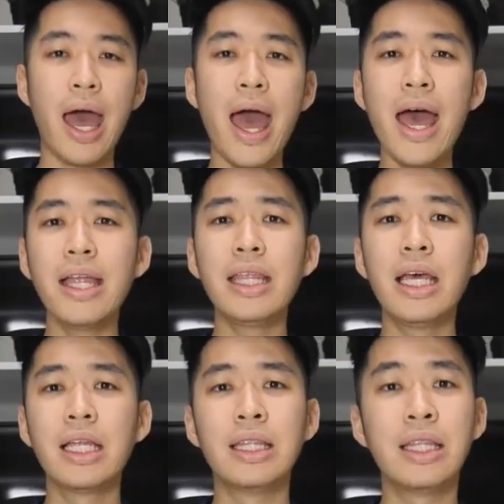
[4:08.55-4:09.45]
and
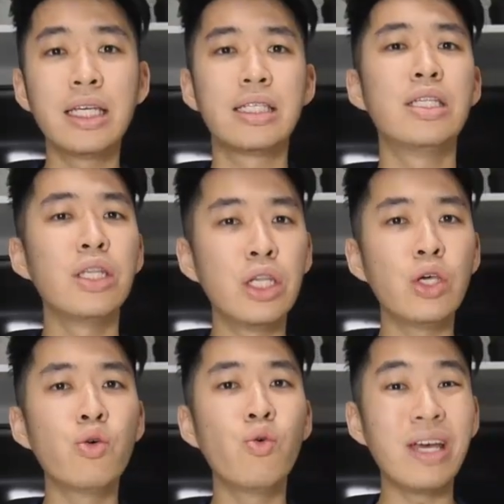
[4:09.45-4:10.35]
this
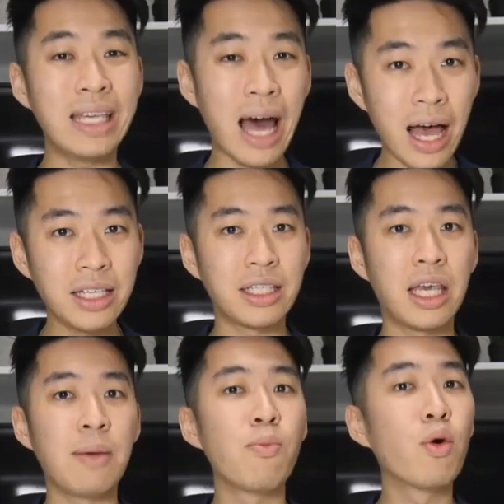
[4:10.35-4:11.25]
new EI
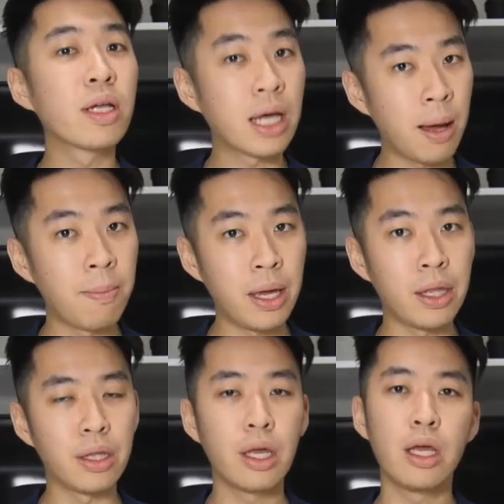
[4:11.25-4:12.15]
scheme will come
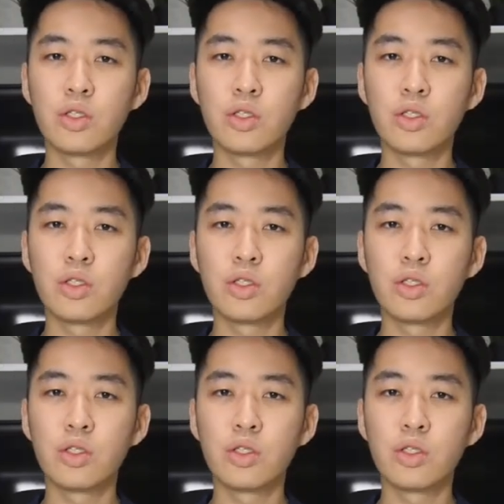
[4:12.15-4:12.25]
in.